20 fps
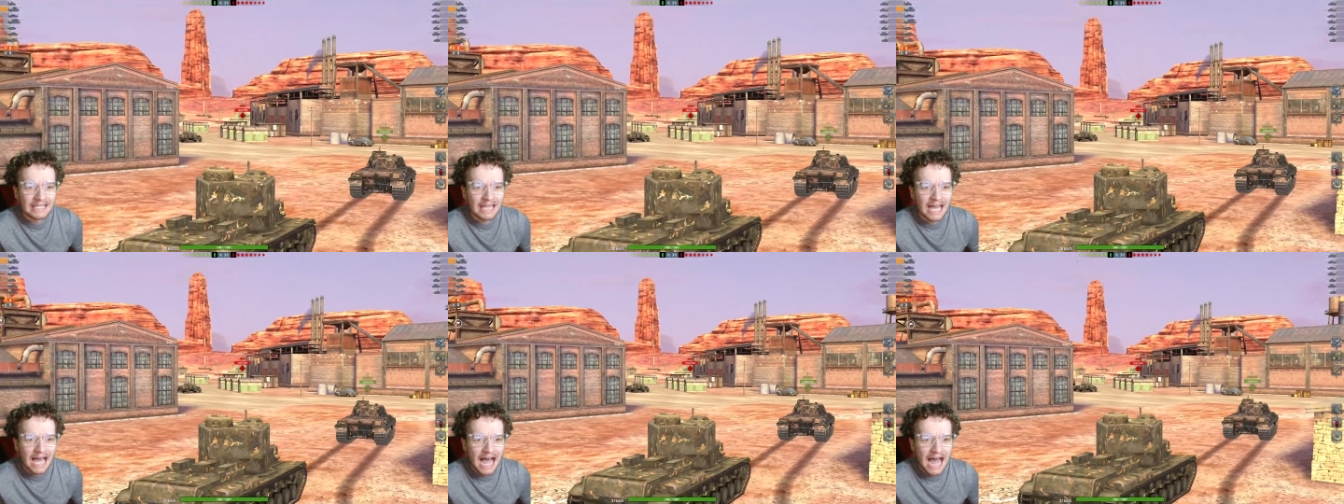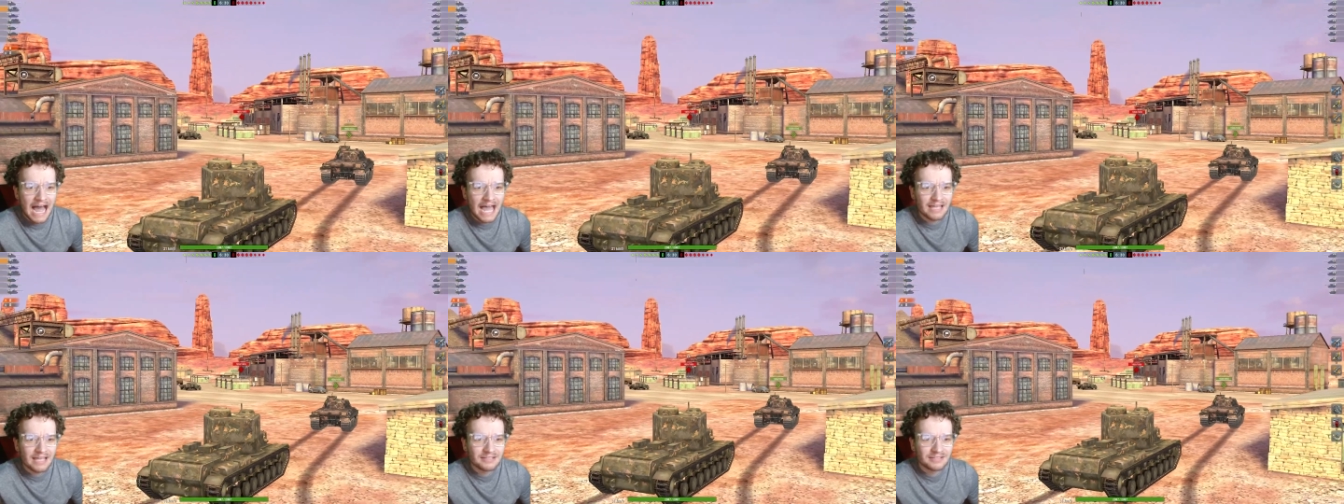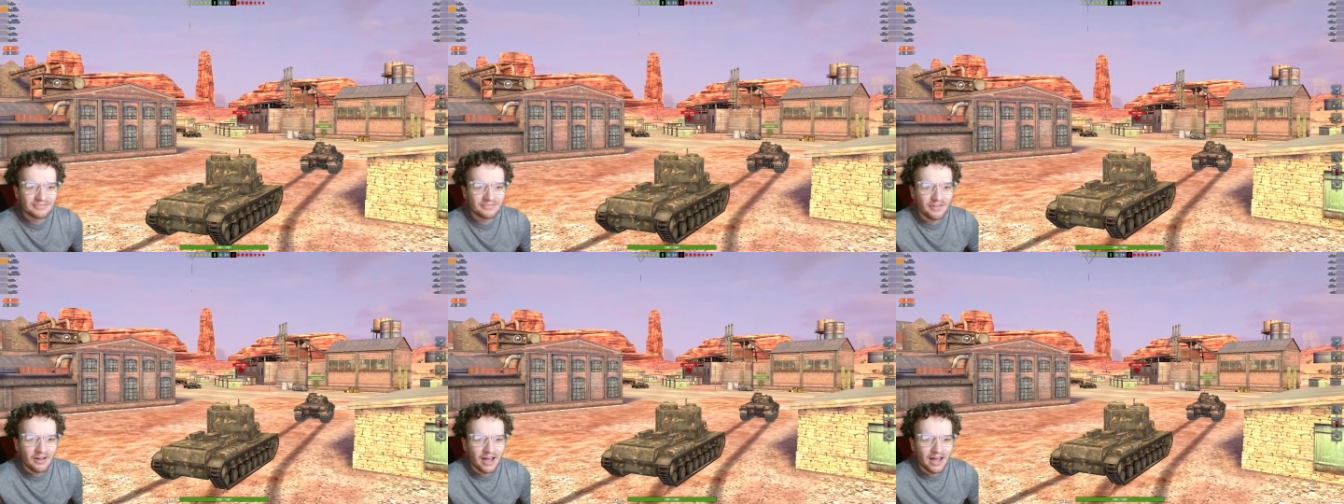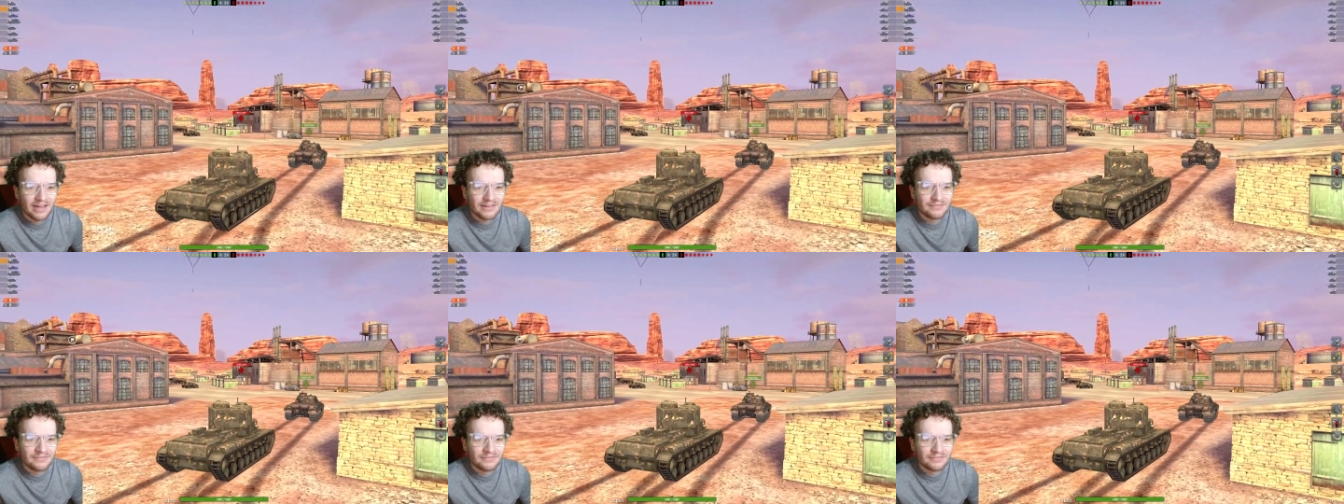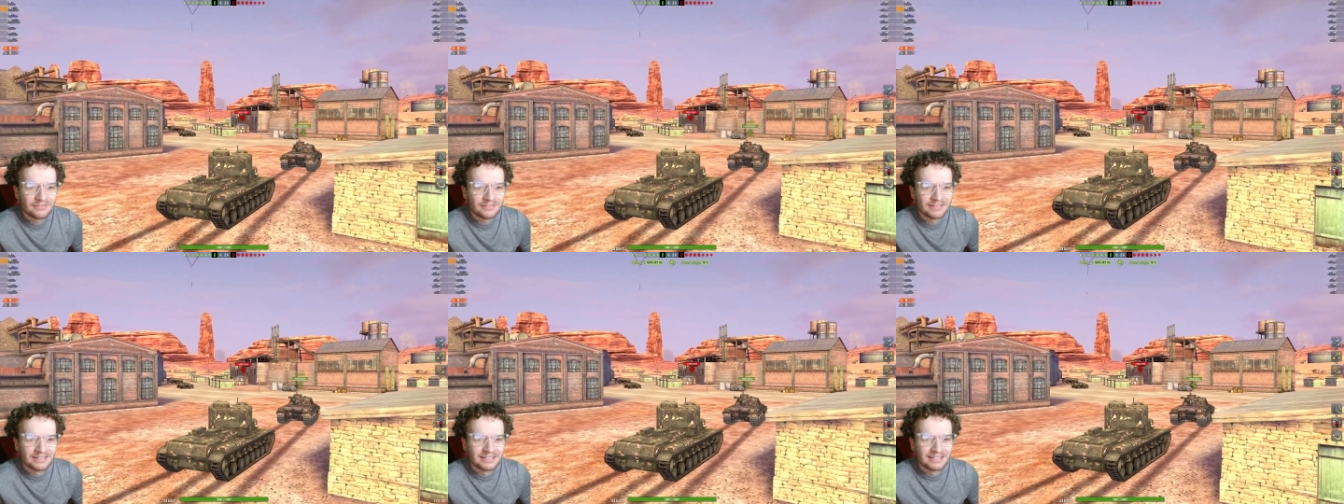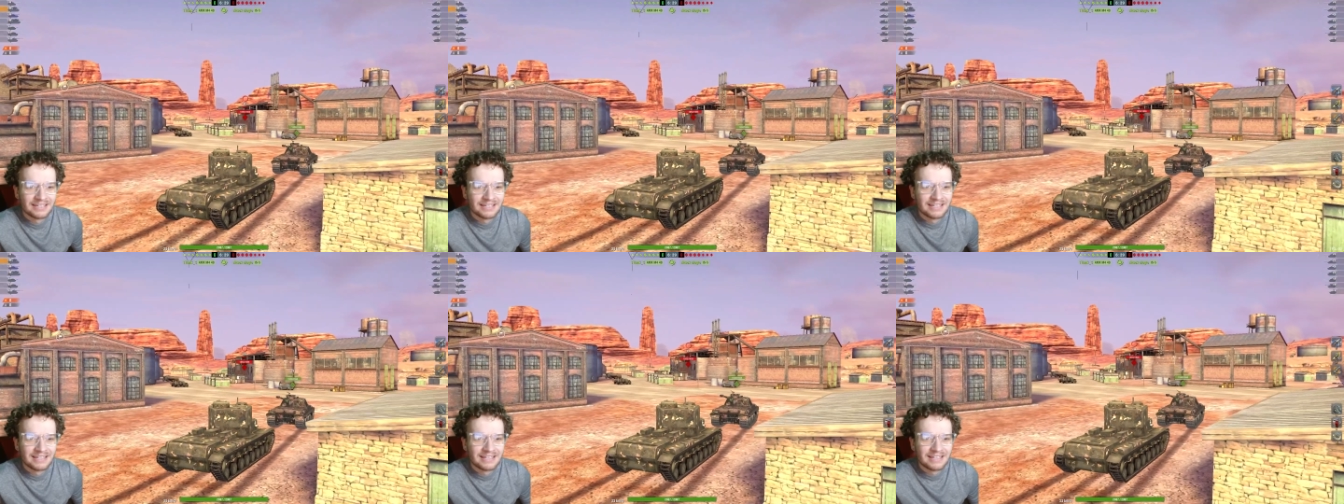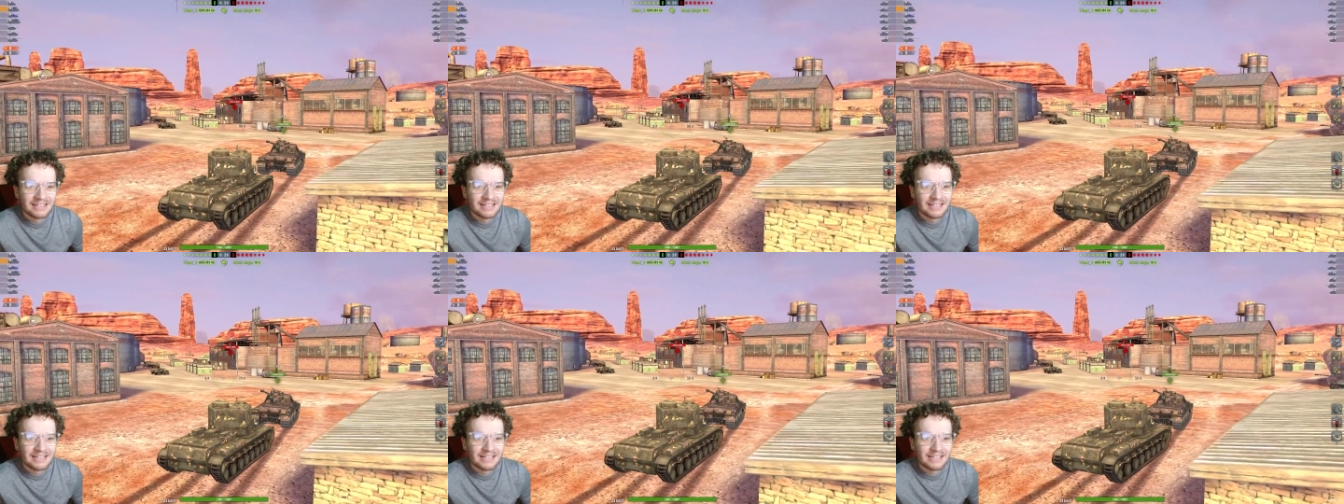IS-5
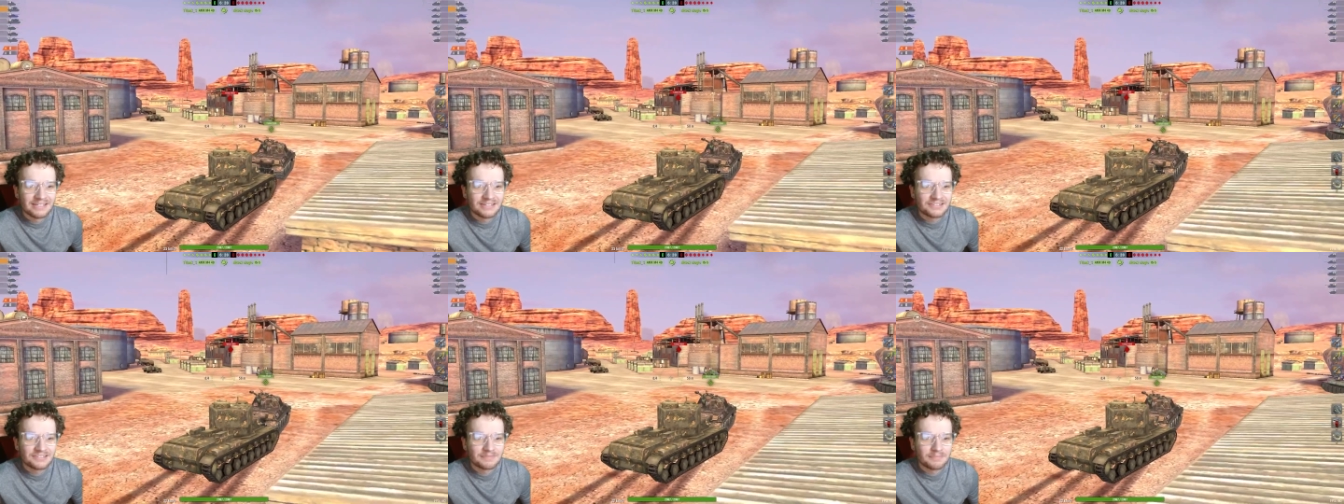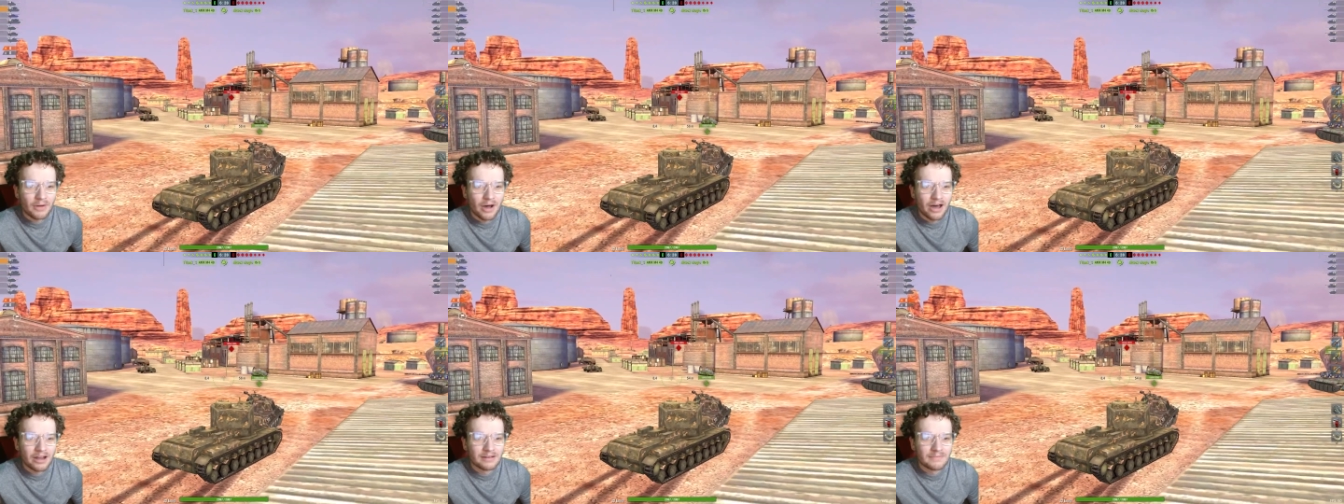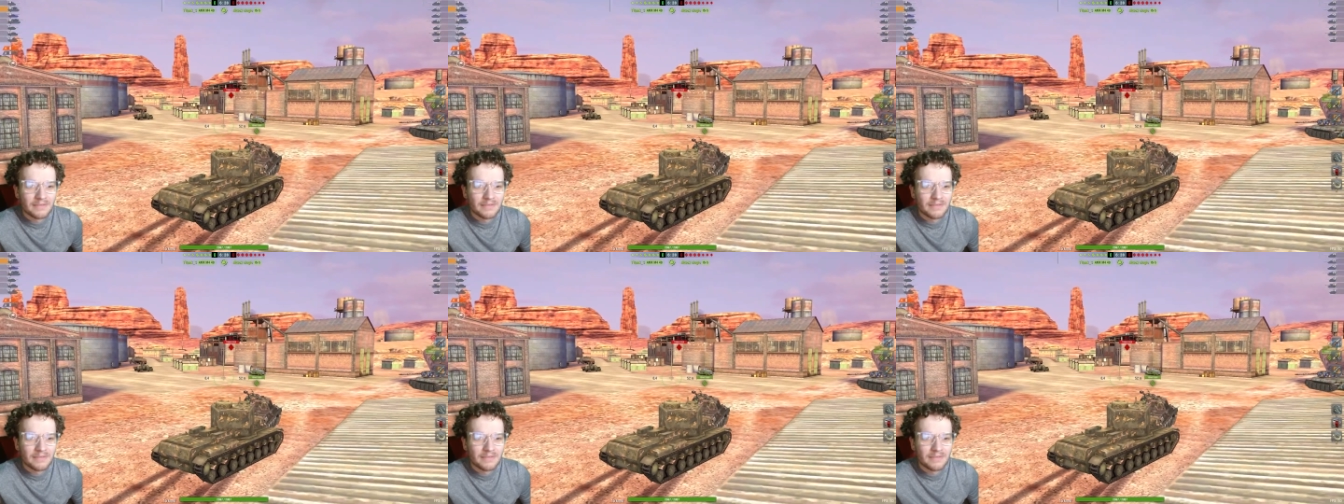is spotted,